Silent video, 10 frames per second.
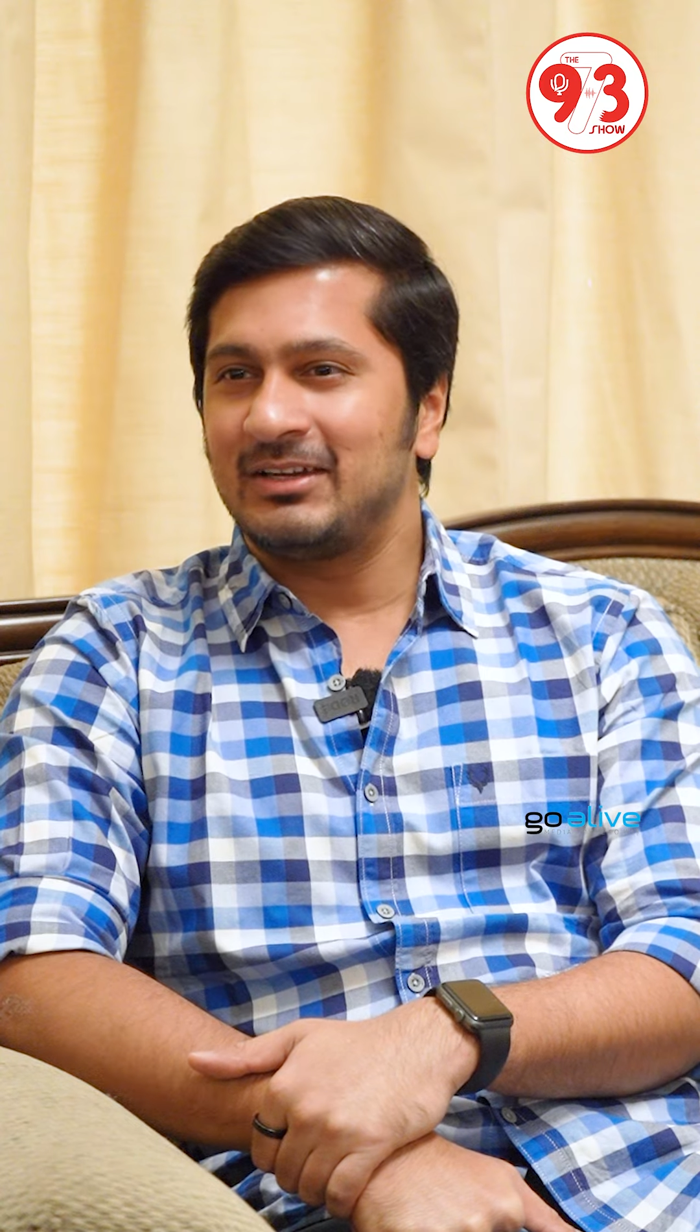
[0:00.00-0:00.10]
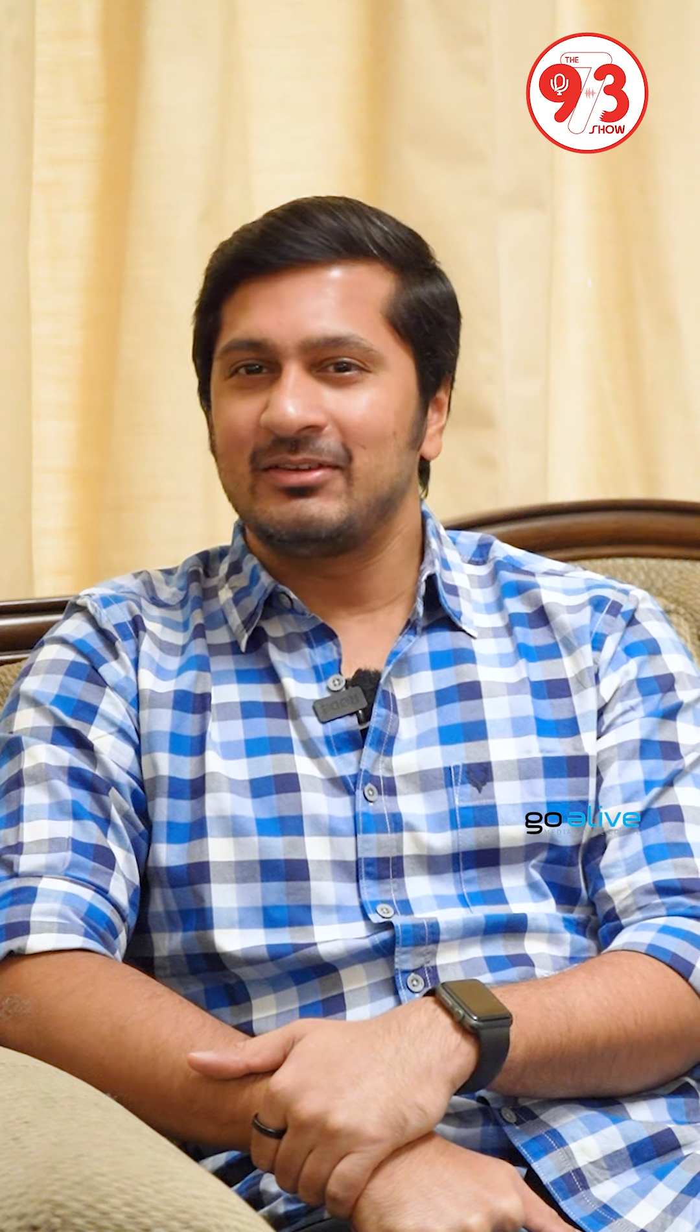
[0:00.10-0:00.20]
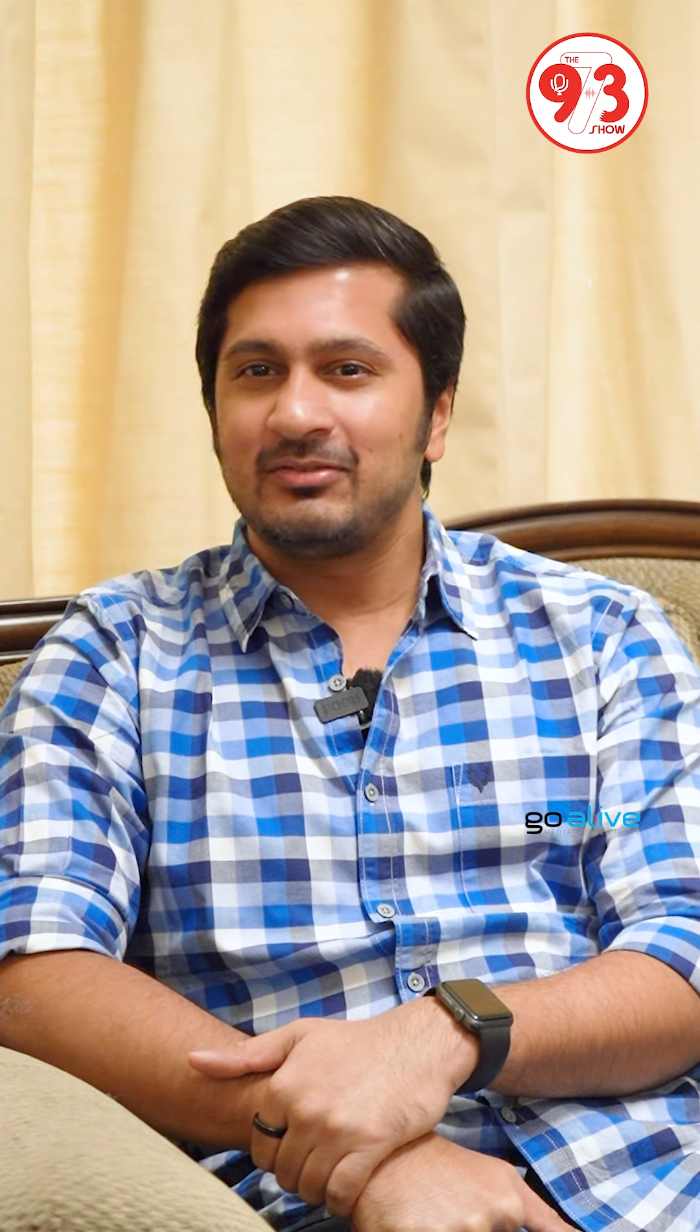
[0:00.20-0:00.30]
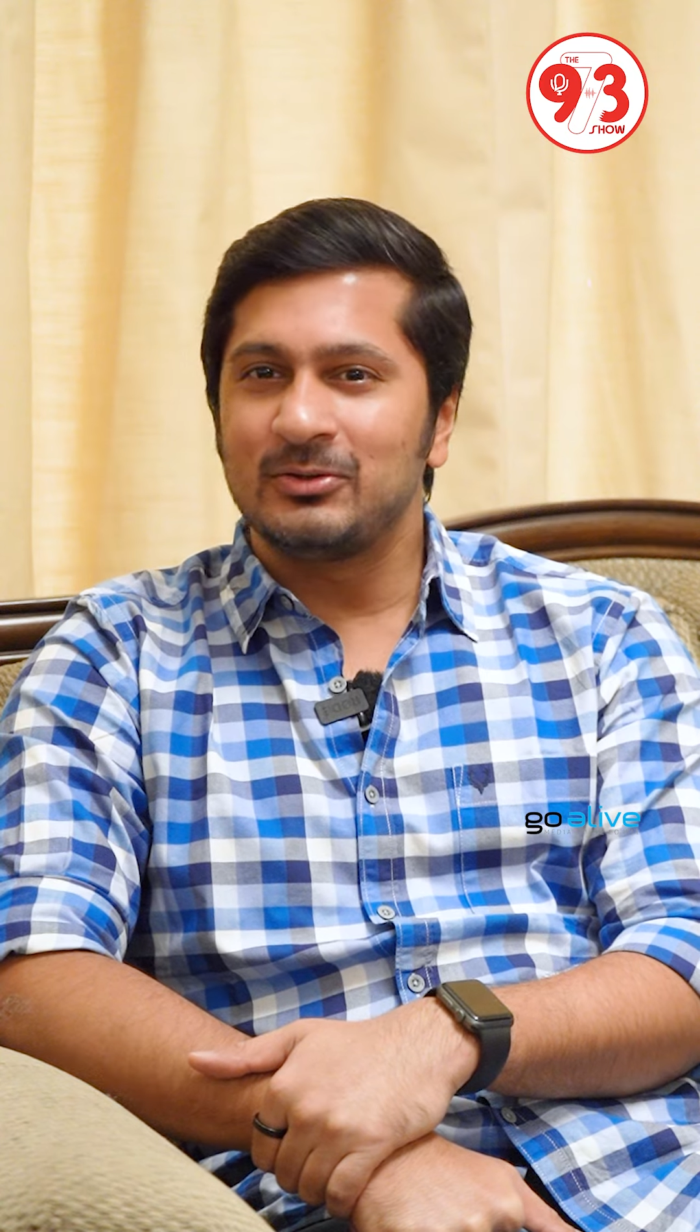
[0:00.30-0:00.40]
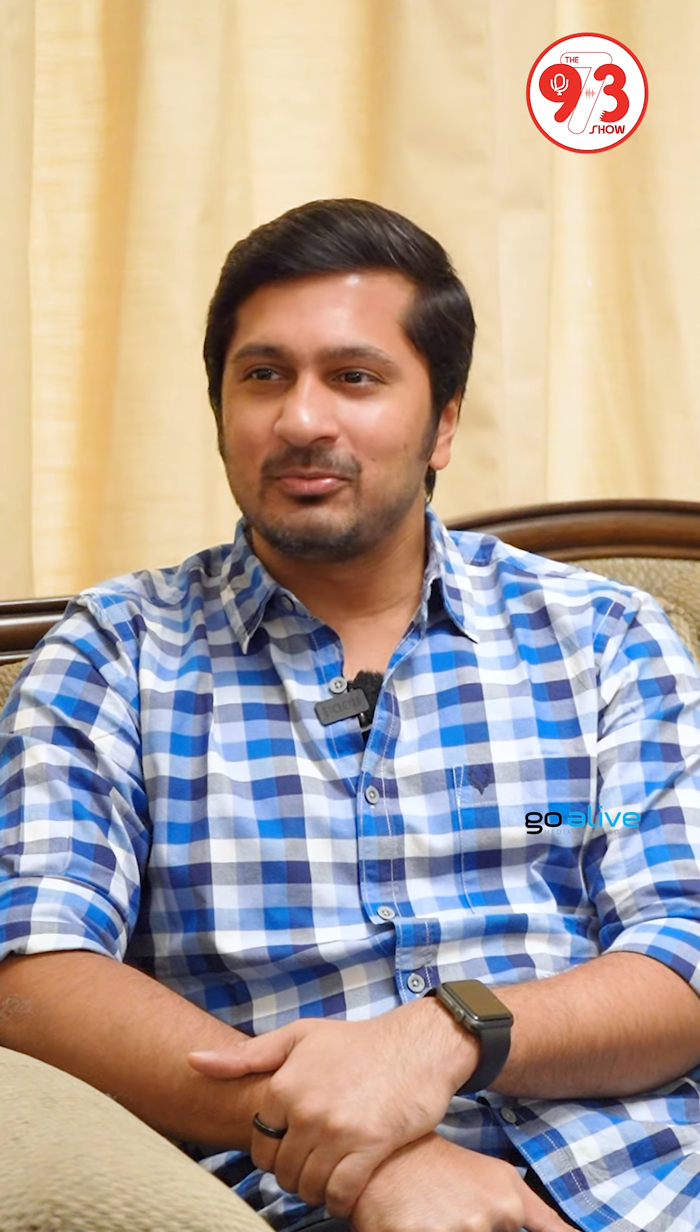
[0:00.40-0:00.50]

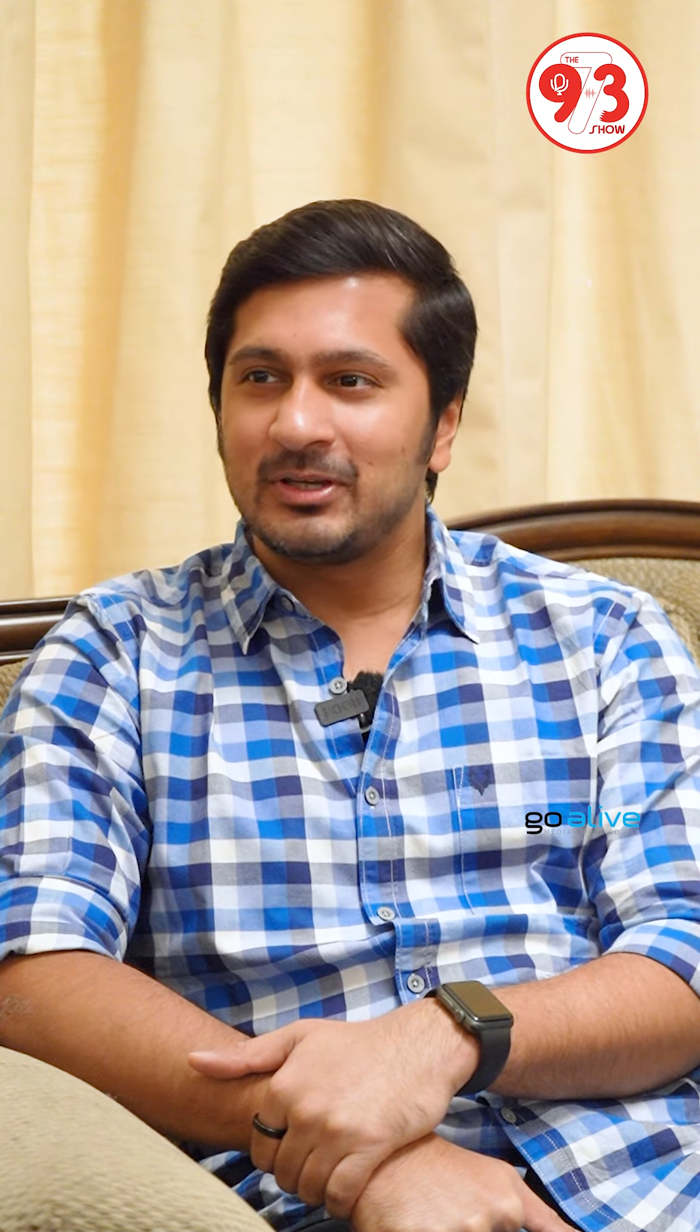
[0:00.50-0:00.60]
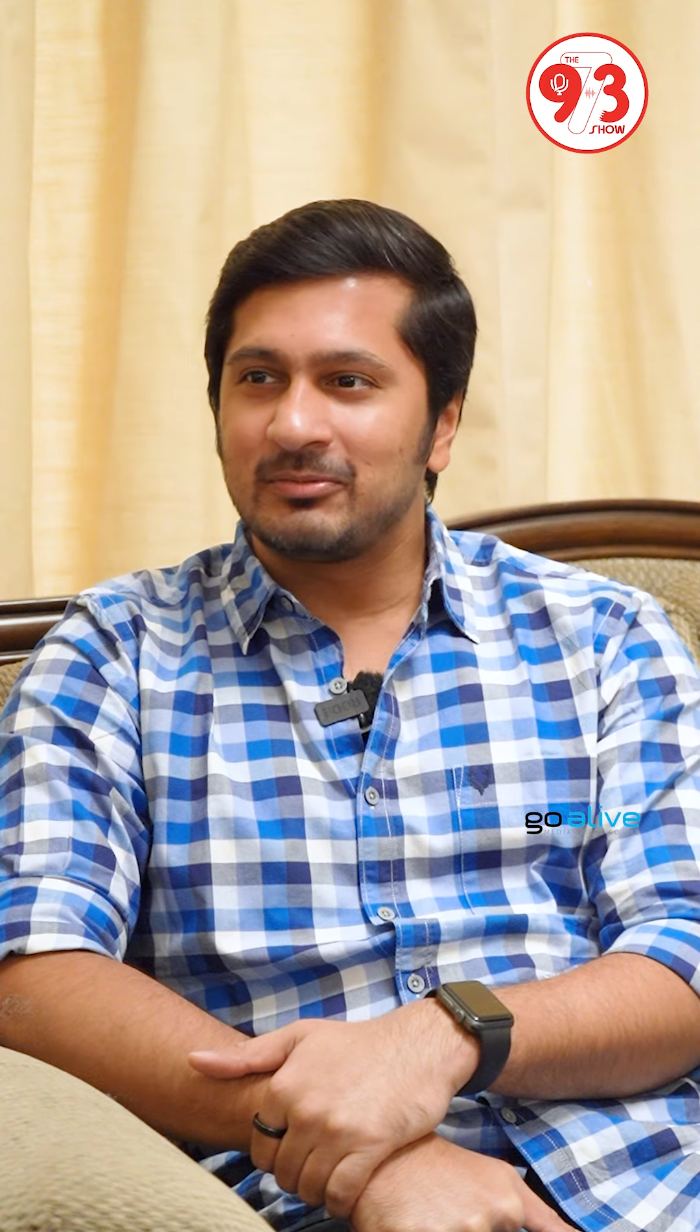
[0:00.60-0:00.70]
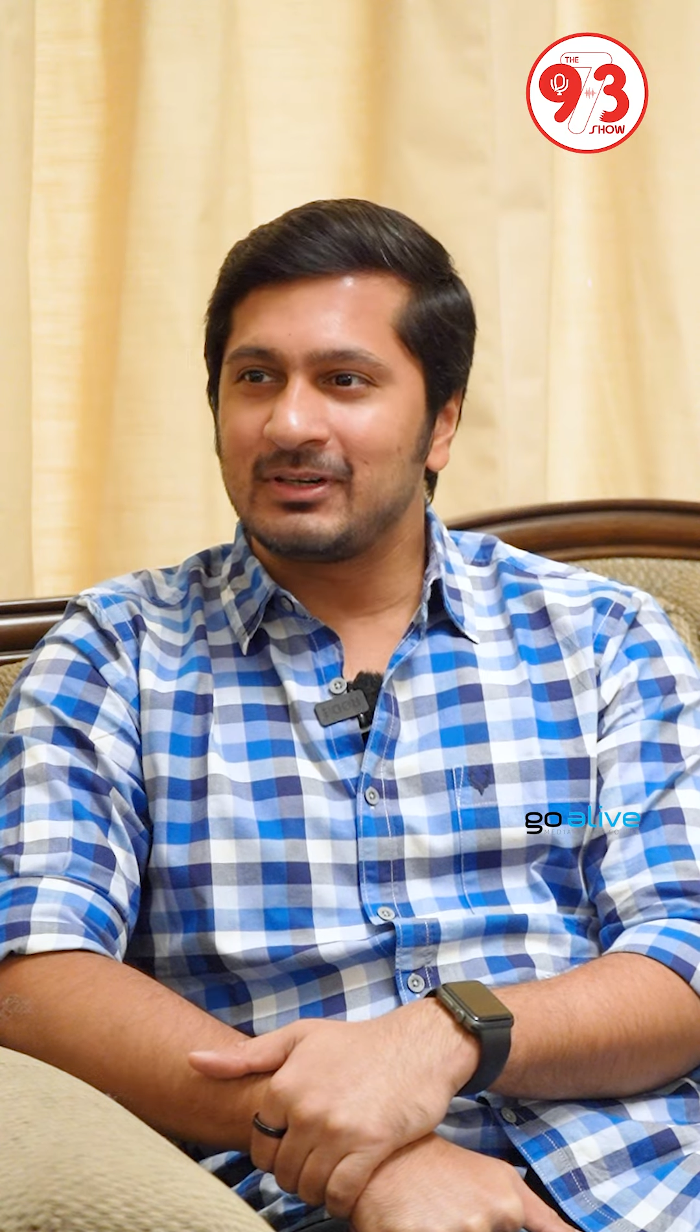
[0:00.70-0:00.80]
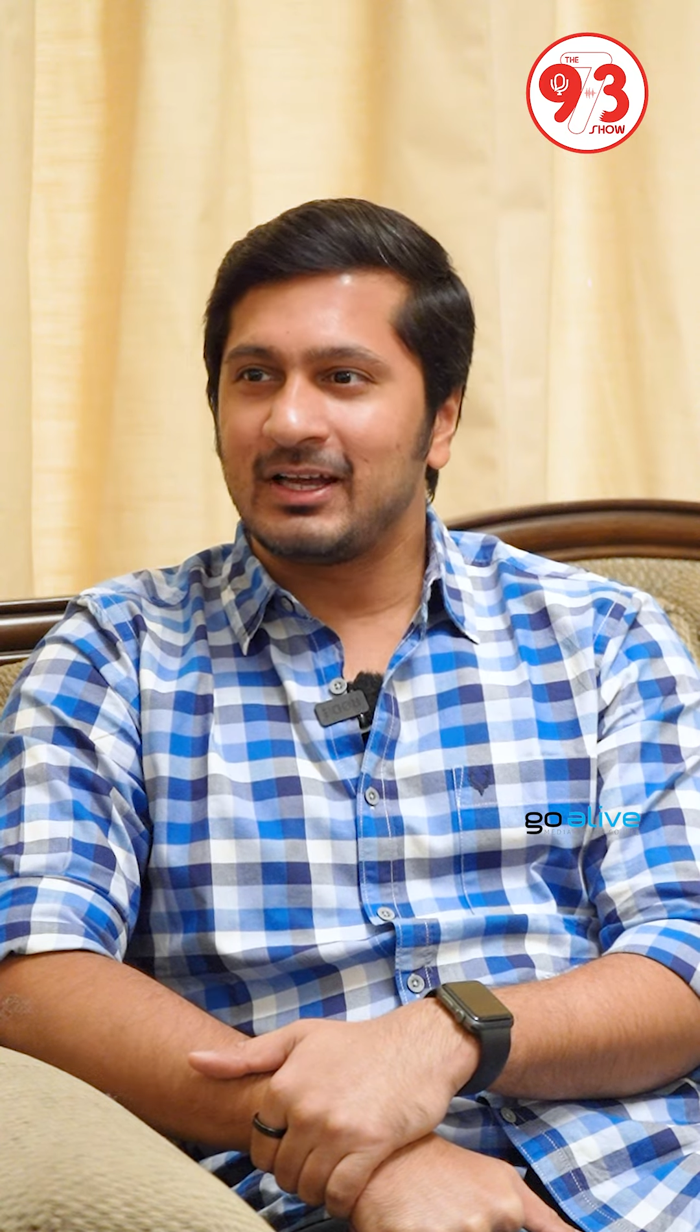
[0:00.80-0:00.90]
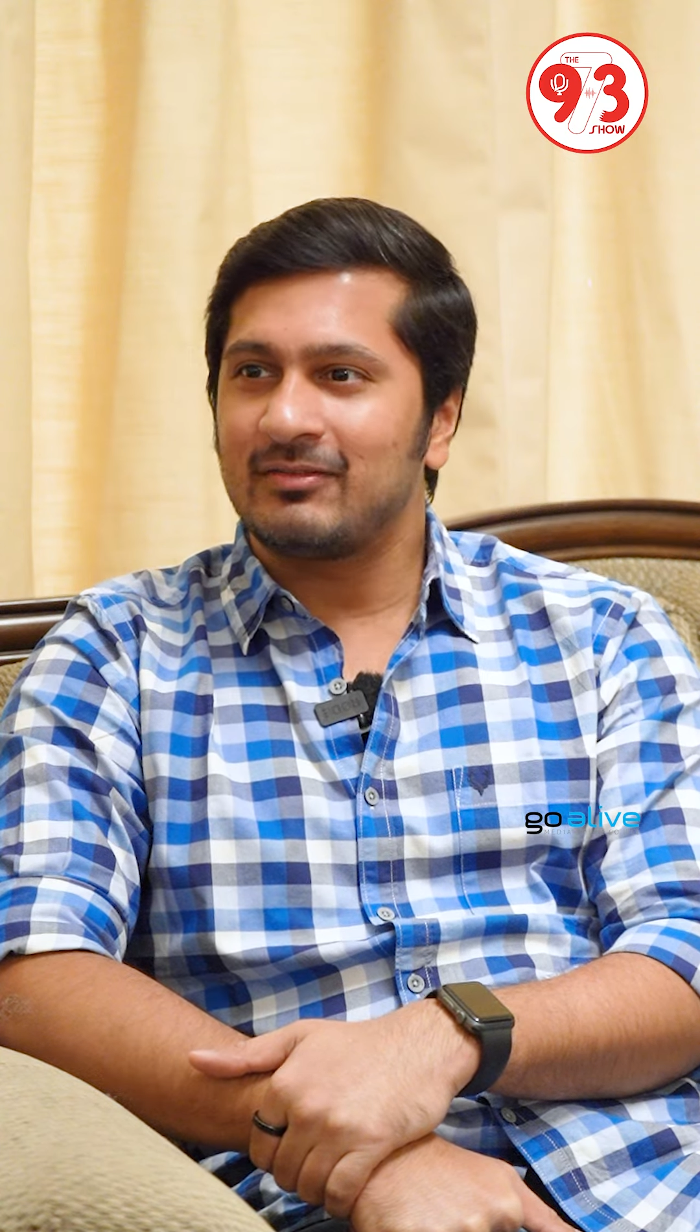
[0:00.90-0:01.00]
very few people